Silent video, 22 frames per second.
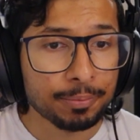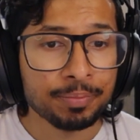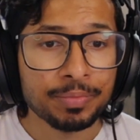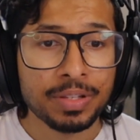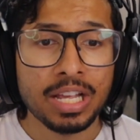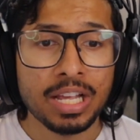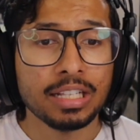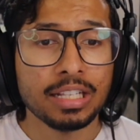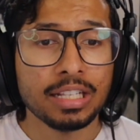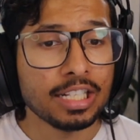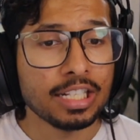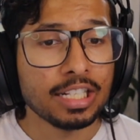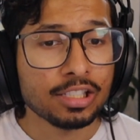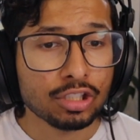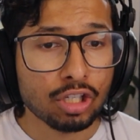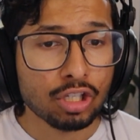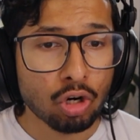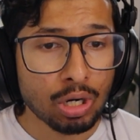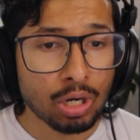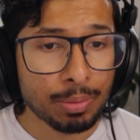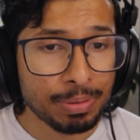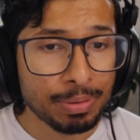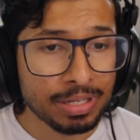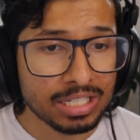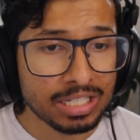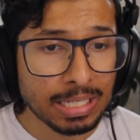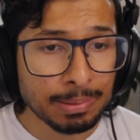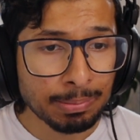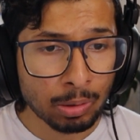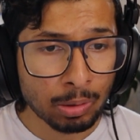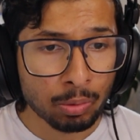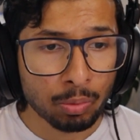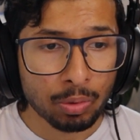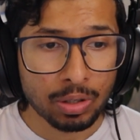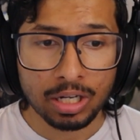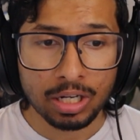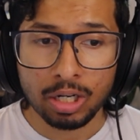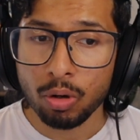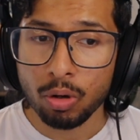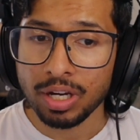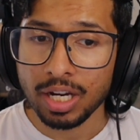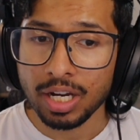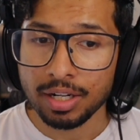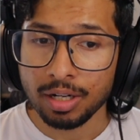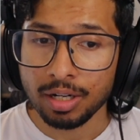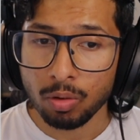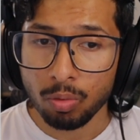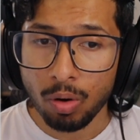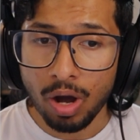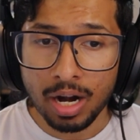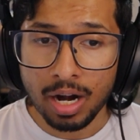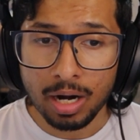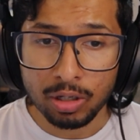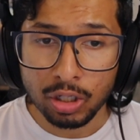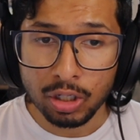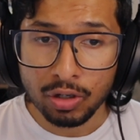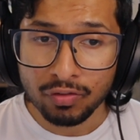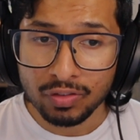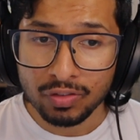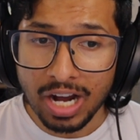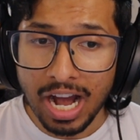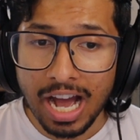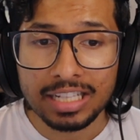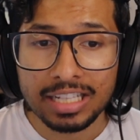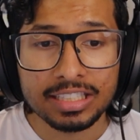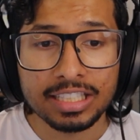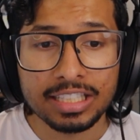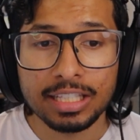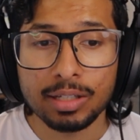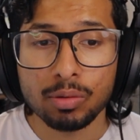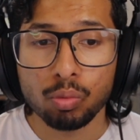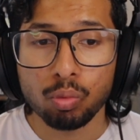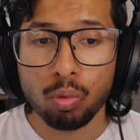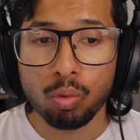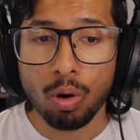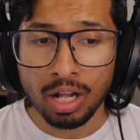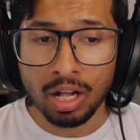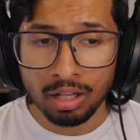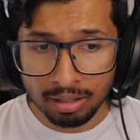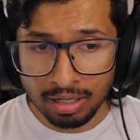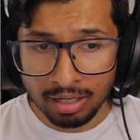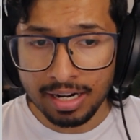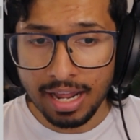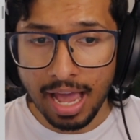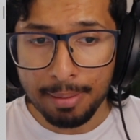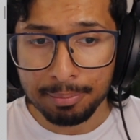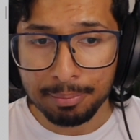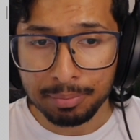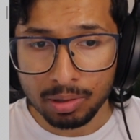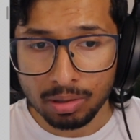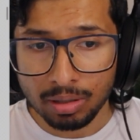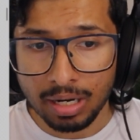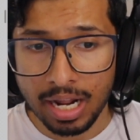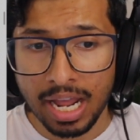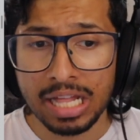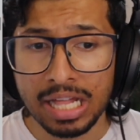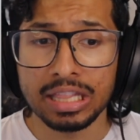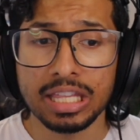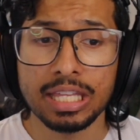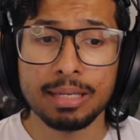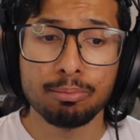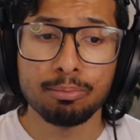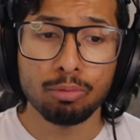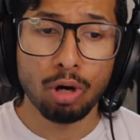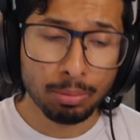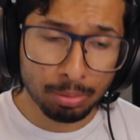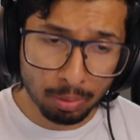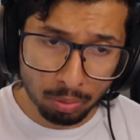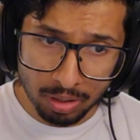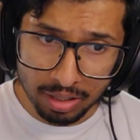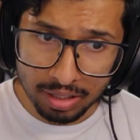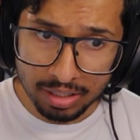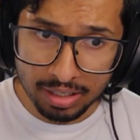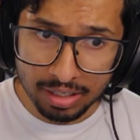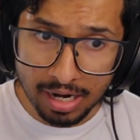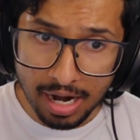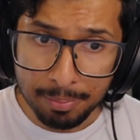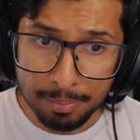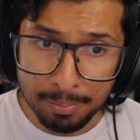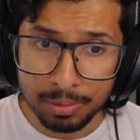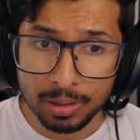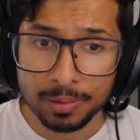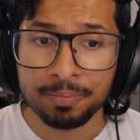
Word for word: Let's go a bit deeper. We're going underwater. You've got the Wallet Adapter and the Mobile Wallet Adapter.